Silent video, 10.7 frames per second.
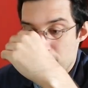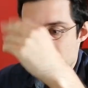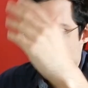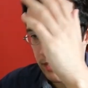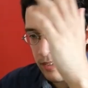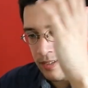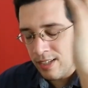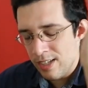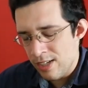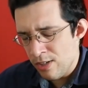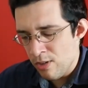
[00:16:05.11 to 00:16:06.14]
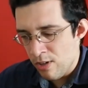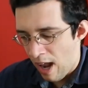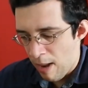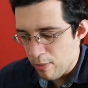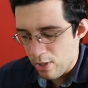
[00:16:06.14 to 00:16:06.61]
But you know,
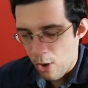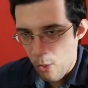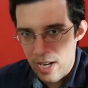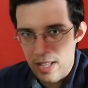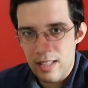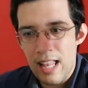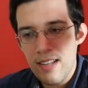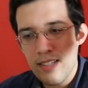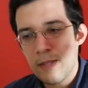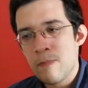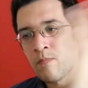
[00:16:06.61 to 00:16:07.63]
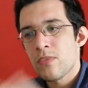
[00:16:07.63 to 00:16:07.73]
I'm gonna go with it. Let us